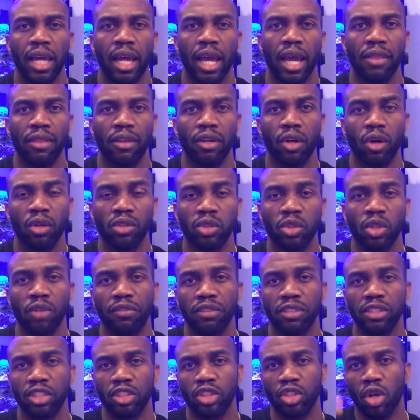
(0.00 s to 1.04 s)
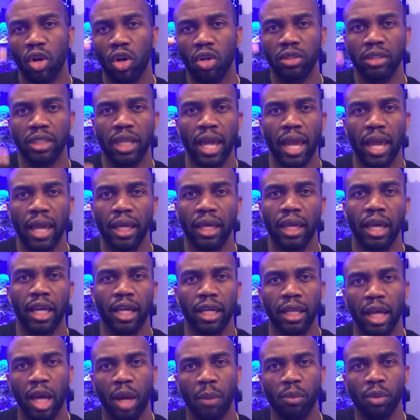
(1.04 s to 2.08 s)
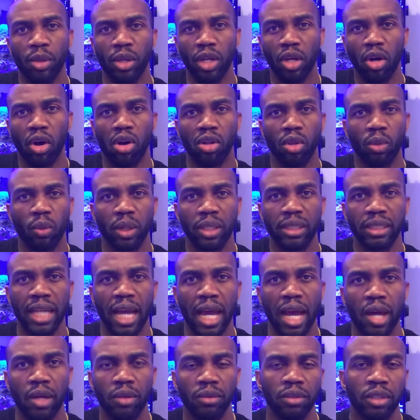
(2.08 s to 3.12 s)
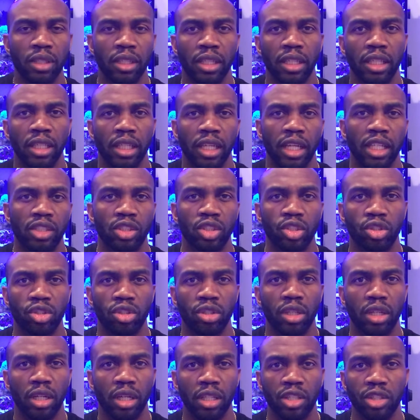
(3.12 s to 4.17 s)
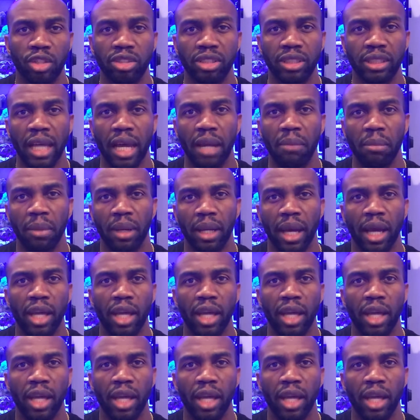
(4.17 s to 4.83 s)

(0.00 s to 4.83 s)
And then also if it's a tall tank, it can help you get all the way down into your sand bed.